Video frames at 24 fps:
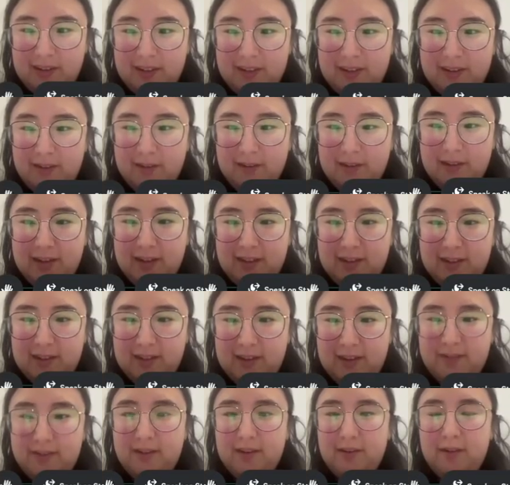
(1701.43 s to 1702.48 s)

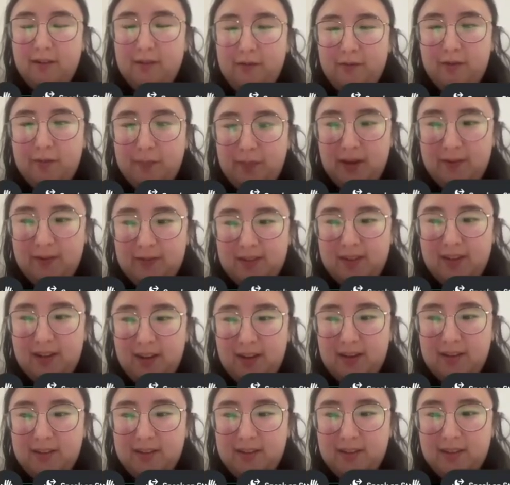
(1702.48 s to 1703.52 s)
These GIFs are all from GIF
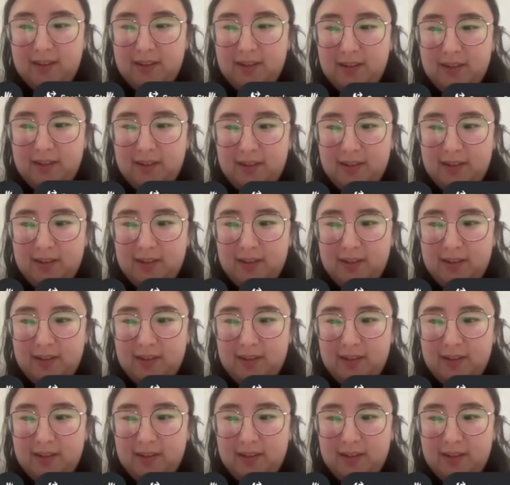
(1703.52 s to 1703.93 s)
Cities.